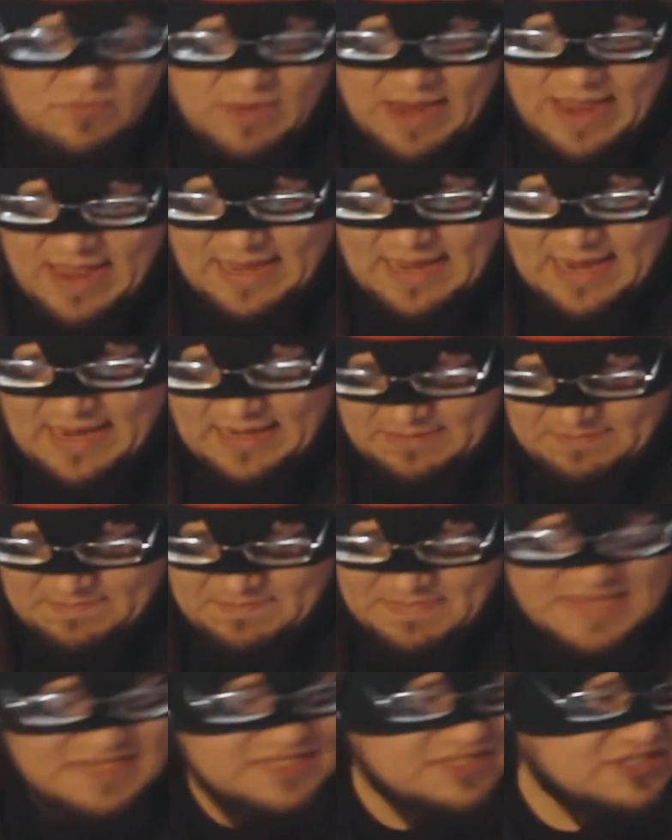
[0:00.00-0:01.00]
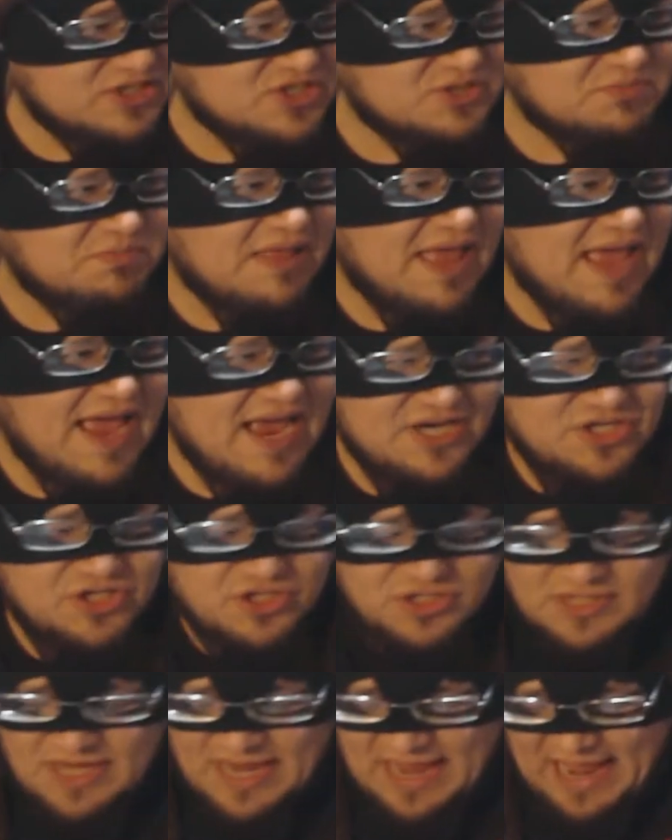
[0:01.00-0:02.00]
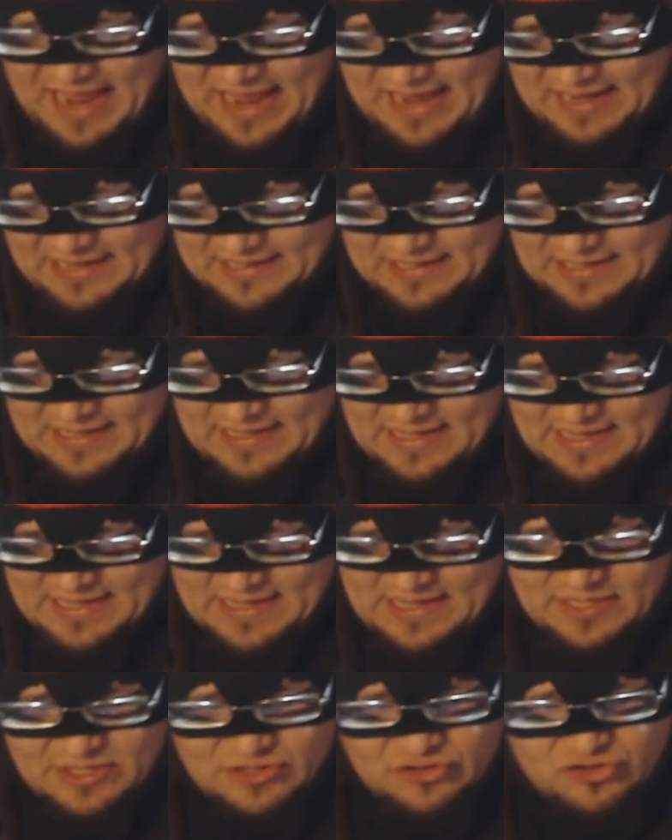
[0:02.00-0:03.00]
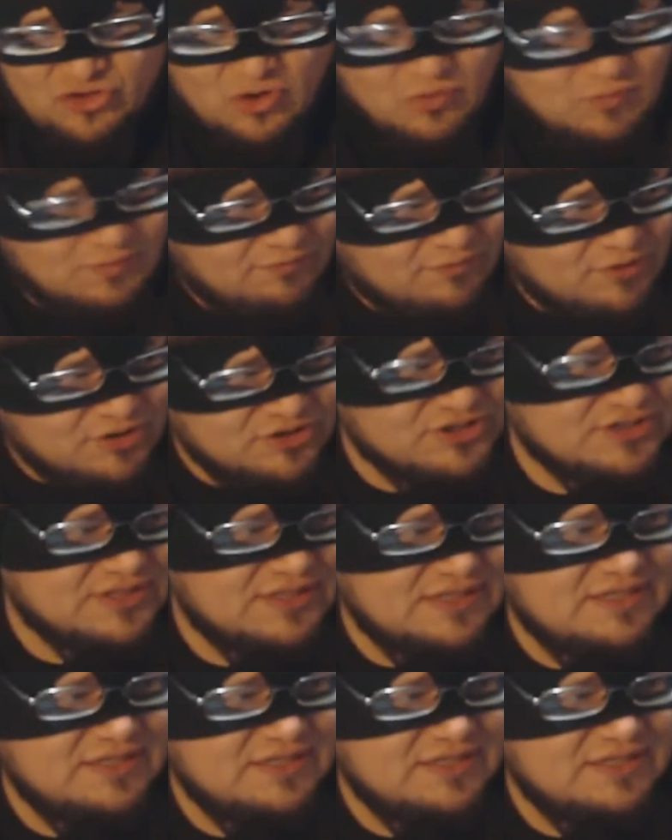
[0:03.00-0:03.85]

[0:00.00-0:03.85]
Ray kind of missed a splash and Joe reversed